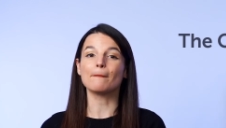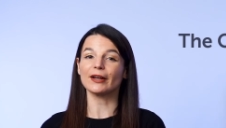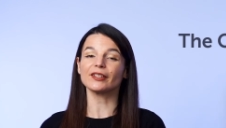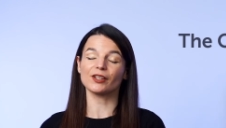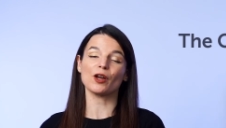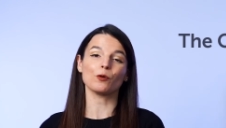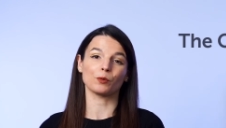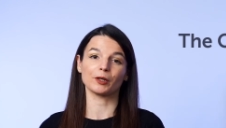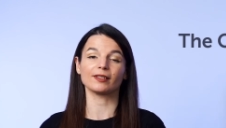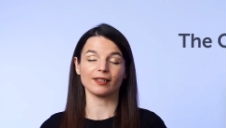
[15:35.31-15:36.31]
must-know
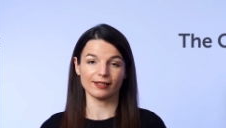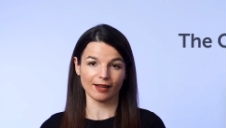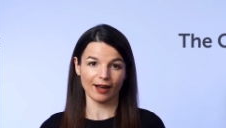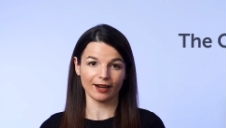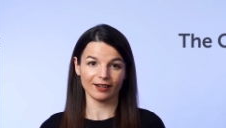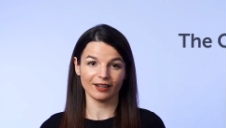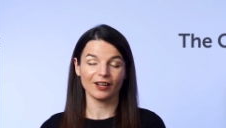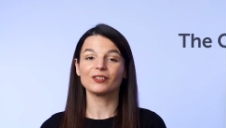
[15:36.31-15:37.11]
words inside.